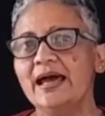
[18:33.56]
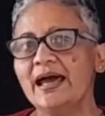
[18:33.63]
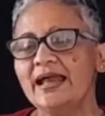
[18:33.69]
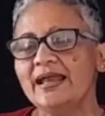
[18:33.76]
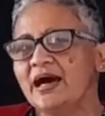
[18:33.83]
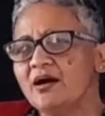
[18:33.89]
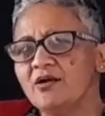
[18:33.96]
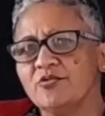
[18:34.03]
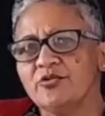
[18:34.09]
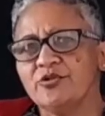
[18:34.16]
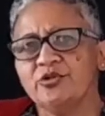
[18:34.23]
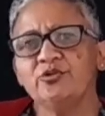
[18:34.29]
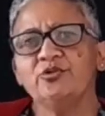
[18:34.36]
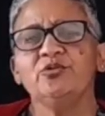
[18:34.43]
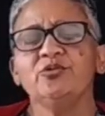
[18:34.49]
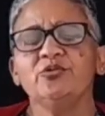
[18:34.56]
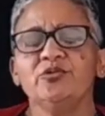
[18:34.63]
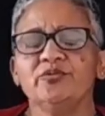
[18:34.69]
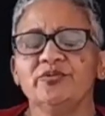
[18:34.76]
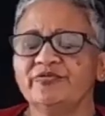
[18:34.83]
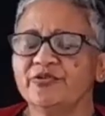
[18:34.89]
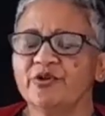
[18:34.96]
Now
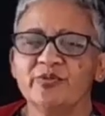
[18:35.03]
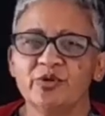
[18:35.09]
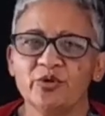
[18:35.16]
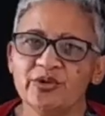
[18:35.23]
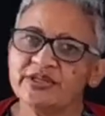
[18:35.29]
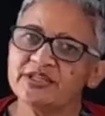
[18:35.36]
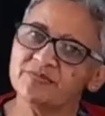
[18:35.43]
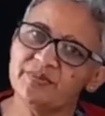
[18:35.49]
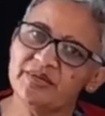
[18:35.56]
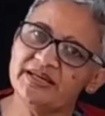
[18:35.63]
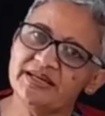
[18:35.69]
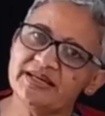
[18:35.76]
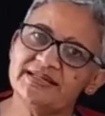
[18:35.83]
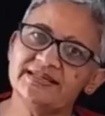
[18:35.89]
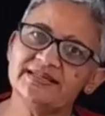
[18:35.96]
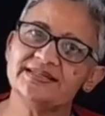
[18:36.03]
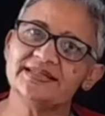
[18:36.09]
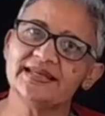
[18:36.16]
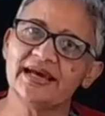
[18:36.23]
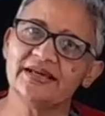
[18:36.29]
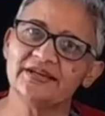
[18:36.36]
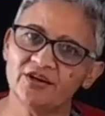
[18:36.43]
you, from your experience
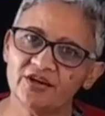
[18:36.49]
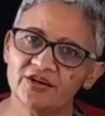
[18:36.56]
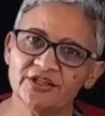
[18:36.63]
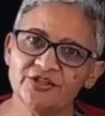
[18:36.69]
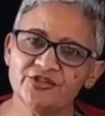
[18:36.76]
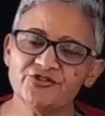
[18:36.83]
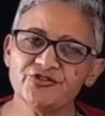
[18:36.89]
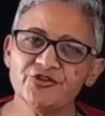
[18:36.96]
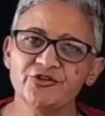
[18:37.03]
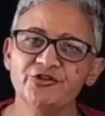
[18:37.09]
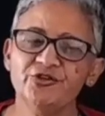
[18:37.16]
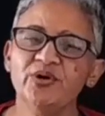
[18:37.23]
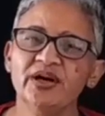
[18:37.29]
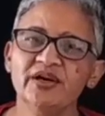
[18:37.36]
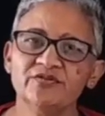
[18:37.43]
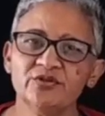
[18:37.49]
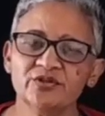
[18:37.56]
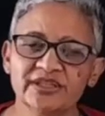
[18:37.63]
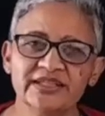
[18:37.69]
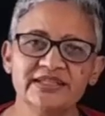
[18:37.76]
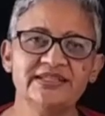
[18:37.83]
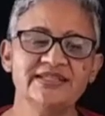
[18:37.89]
and knowledge, you have
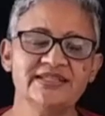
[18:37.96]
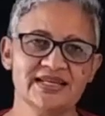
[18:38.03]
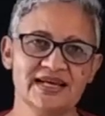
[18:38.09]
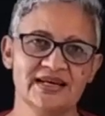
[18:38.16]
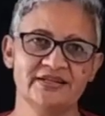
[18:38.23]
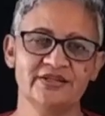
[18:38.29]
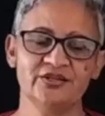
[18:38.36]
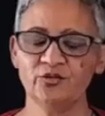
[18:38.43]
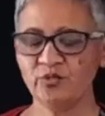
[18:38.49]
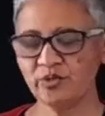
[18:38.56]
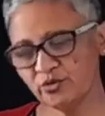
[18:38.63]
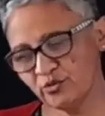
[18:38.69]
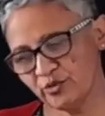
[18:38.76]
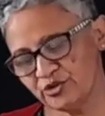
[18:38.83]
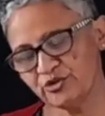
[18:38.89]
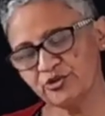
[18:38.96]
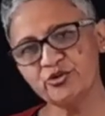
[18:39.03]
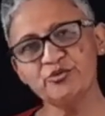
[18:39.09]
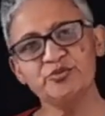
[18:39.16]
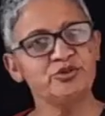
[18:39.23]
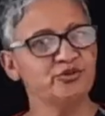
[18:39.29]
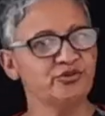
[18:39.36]
already decided with which
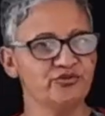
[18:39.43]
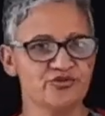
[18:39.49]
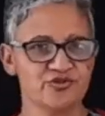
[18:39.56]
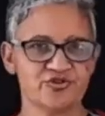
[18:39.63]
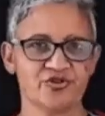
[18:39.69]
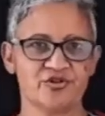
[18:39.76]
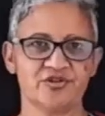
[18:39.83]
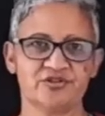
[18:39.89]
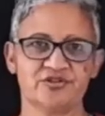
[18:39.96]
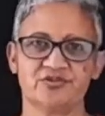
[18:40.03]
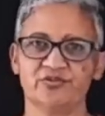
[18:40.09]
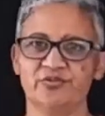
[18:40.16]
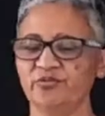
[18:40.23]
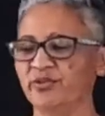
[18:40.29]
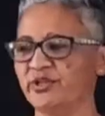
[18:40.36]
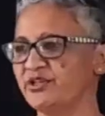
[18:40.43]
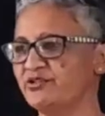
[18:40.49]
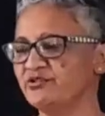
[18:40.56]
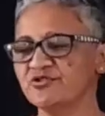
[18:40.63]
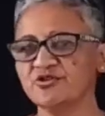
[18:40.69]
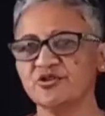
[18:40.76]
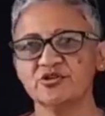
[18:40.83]
group do you start. Whether you
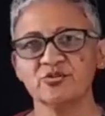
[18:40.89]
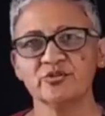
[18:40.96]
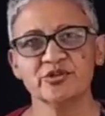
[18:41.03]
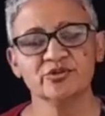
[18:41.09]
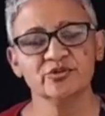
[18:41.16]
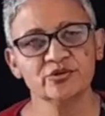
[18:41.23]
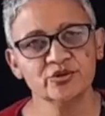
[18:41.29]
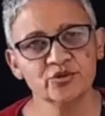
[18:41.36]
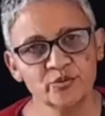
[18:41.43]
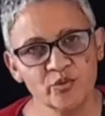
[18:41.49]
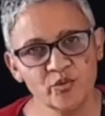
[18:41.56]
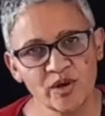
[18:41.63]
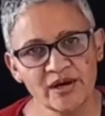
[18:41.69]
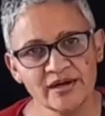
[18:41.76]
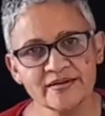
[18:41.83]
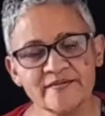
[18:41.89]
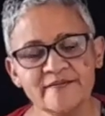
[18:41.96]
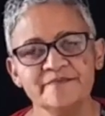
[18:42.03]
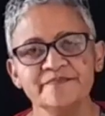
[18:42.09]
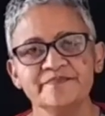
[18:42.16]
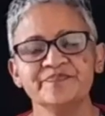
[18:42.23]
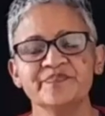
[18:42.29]
start with your group
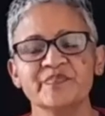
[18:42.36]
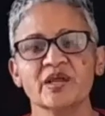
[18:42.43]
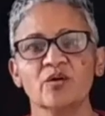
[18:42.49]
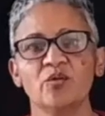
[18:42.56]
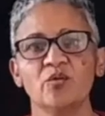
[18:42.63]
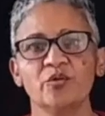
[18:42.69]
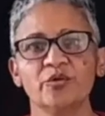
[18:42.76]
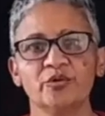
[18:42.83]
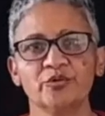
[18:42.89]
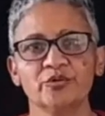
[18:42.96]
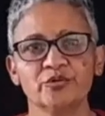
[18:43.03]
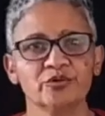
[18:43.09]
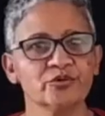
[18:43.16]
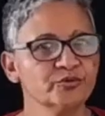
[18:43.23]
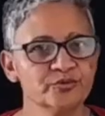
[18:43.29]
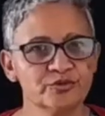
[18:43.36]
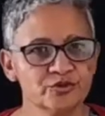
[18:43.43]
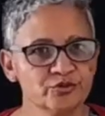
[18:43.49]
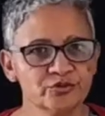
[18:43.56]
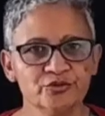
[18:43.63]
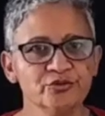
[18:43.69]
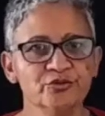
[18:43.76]
1 or your group
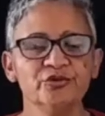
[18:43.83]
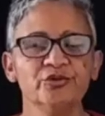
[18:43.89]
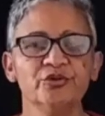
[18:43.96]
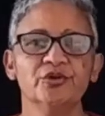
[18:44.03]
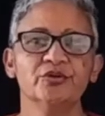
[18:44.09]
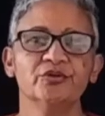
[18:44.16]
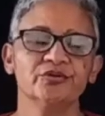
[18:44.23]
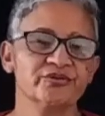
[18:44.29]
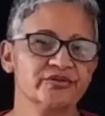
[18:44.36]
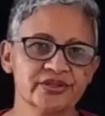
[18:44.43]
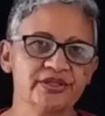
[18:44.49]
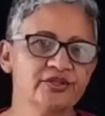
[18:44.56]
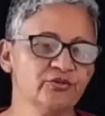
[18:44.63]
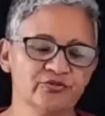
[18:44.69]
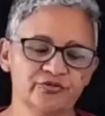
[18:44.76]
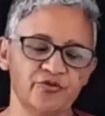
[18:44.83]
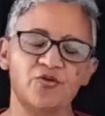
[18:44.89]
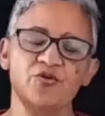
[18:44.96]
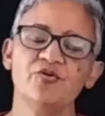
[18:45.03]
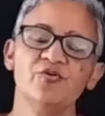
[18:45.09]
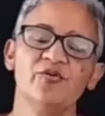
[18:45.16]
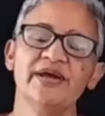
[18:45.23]
2, 3 or
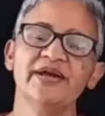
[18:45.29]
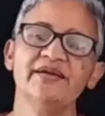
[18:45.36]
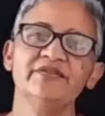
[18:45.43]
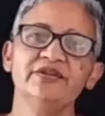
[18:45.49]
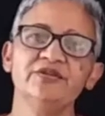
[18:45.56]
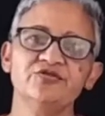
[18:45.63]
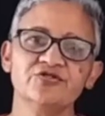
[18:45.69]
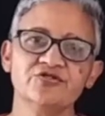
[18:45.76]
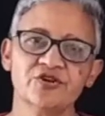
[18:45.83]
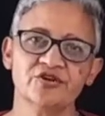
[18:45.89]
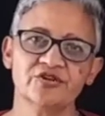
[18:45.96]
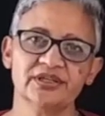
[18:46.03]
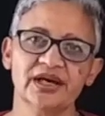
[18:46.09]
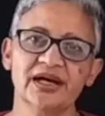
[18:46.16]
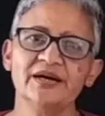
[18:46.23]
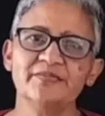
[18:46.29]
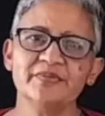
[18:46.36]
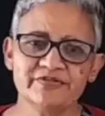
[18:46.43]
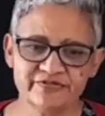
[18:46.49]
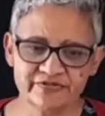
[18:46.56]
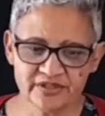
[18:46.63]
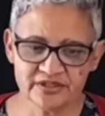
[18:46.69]
4, wherever you start. I
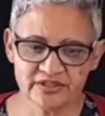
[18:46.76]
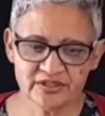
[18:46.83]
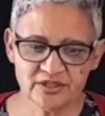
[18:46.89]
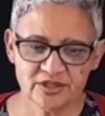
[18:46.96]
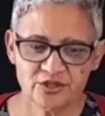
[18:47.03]
prefer